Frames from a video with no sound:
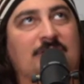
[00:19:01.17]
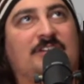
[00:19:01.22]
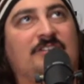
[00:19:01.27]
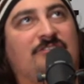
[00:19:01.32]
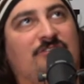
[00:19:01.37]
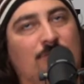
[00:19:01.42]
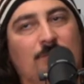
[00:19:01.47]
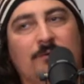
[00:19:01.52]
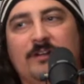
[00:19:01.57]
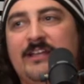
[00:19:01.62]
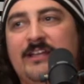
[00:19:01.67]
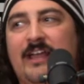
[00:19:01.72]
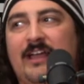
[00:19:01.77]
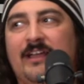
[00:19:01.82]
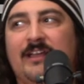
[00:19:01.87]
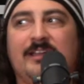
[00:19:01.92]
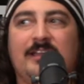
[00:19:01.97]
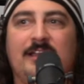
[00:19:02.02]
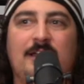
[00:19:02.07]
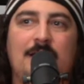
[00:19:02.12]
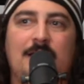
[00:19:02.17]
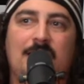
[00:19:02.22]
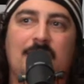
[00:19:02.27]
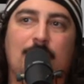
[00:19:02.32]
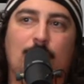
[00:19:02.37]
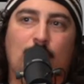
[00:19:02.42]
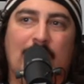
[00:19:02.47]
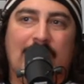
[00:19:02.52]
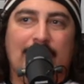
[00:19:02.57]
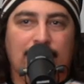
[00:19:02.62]
Couturier,
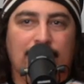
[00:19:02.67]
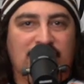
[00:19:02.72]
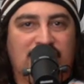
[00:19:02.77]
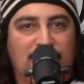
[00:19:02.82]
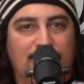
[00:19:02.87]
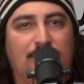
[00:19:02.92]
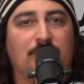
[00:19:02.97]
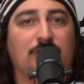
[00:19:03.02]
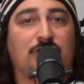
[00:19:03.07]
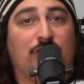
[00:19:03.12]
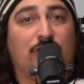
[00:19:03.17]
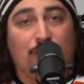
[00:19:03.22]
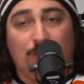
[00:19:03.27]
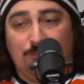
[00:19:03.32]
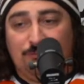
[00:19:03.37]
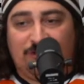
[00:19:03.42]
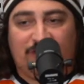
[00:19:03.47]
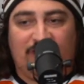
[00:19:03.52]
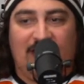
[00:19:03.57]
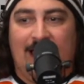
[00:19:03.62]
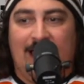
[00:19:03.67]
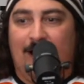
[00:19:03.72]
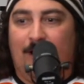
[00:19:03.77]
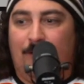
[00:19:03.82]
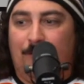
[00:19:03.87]
where would you put Coots now?